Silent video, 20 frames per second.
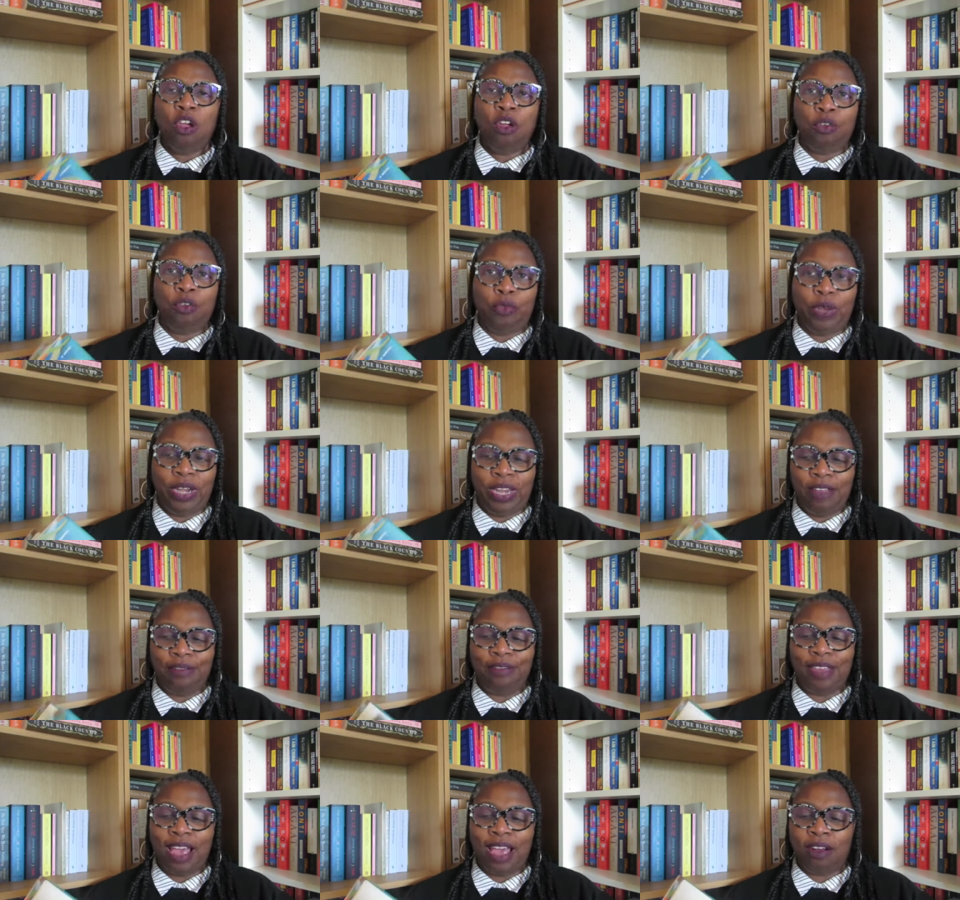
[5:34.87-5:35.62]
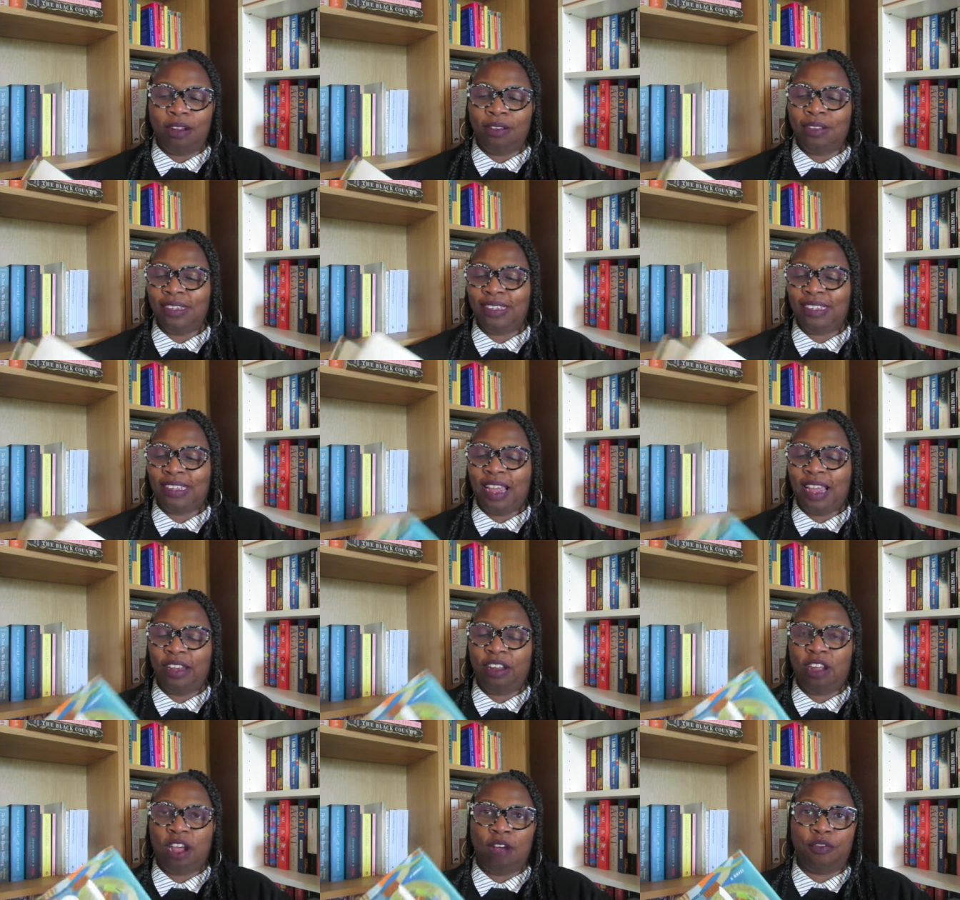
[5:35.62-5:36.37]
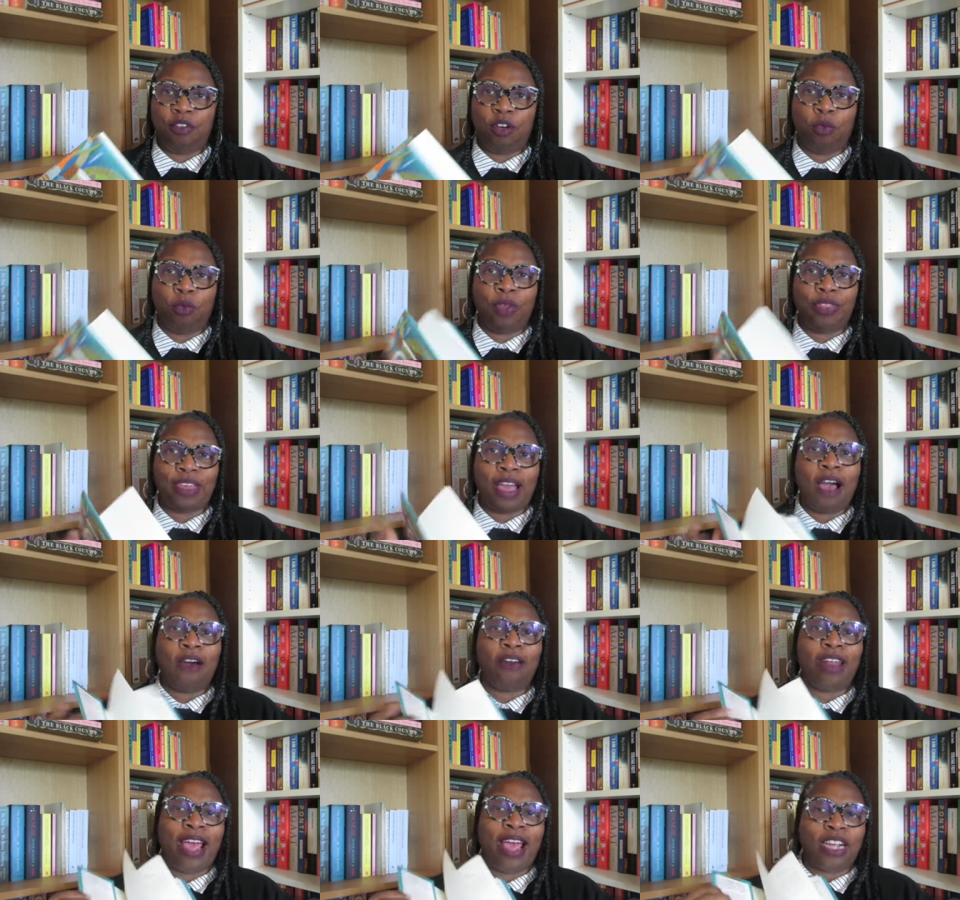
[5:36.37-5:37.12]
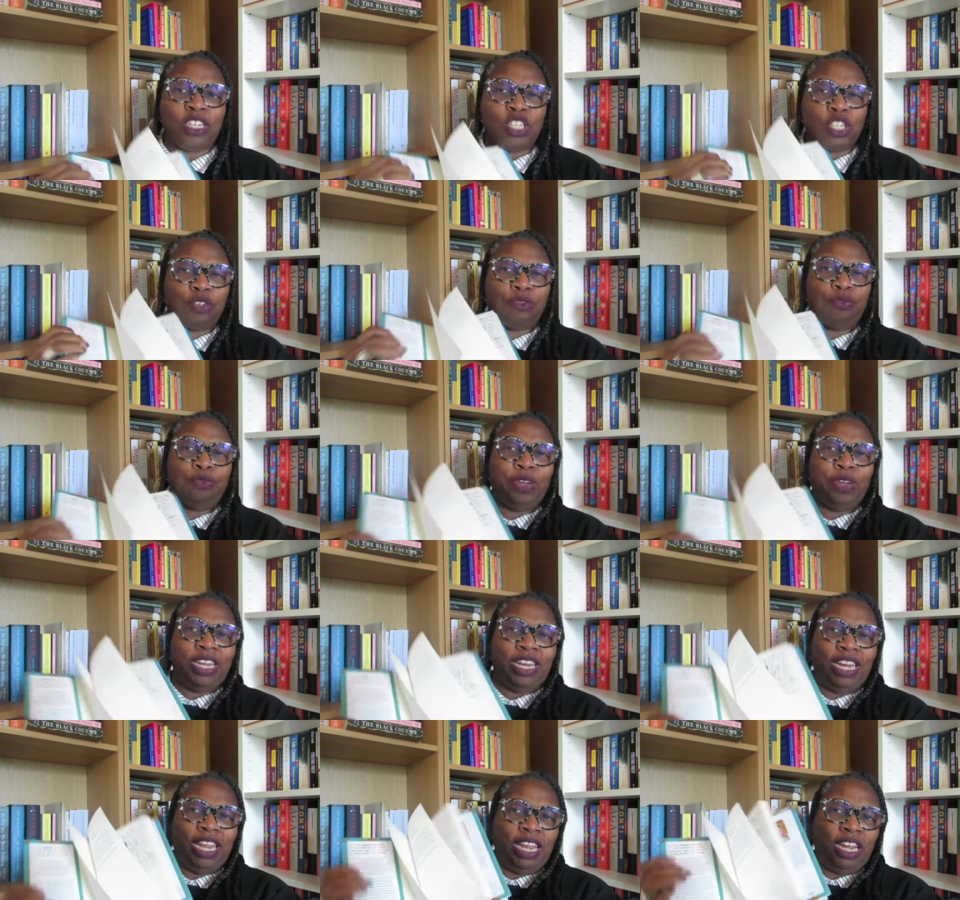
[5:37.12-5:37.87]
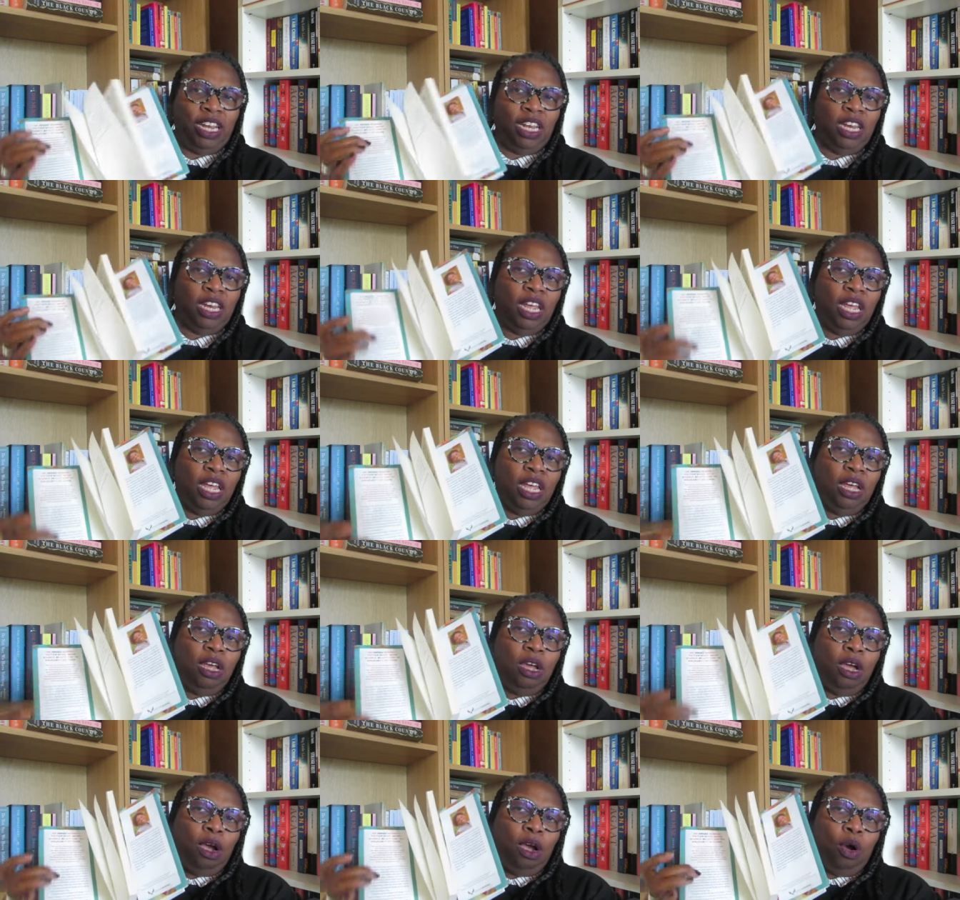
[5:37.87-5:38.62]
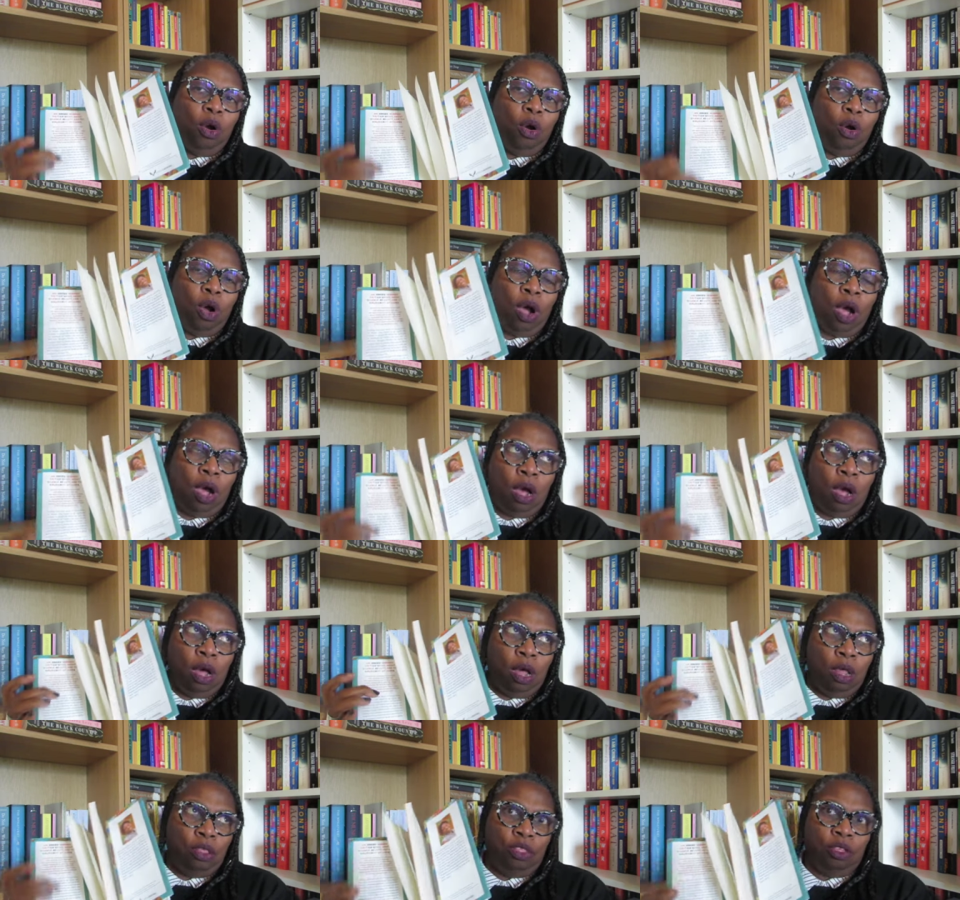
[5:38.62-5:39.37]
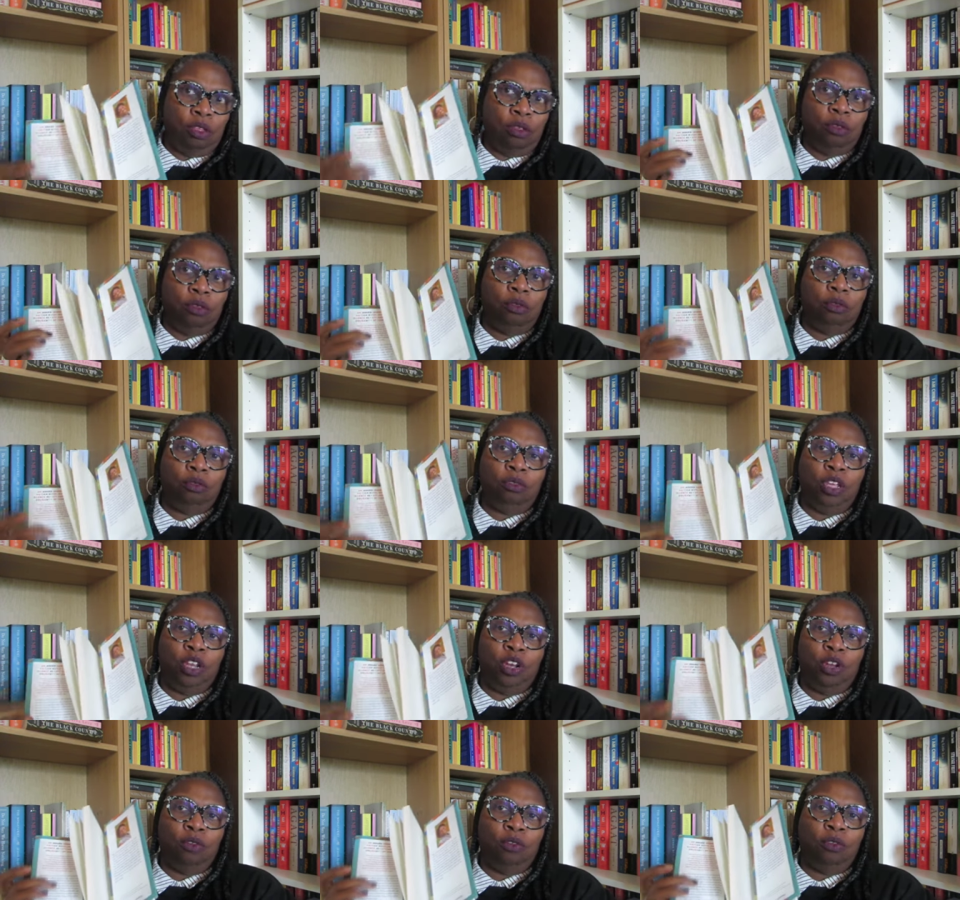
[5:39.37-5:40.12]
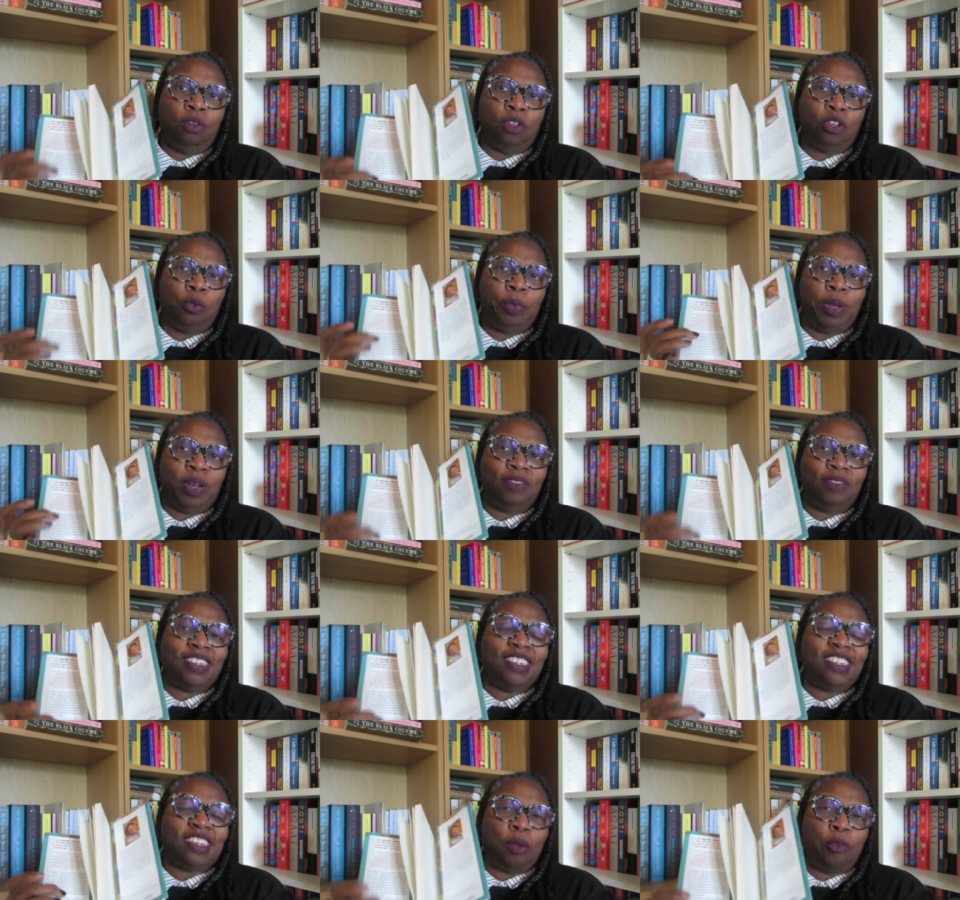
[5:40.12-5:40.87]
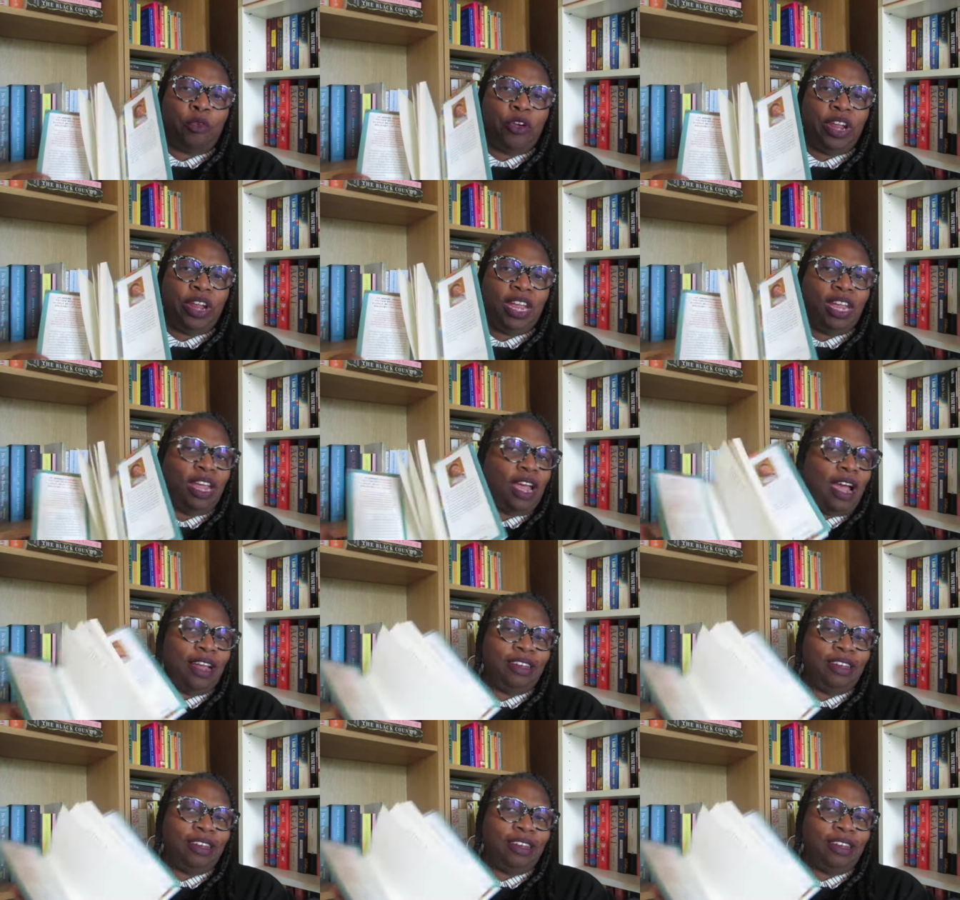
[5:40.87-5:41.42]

Reading that on the side cover without actually reading uh, the, you know, a little bit of the summary.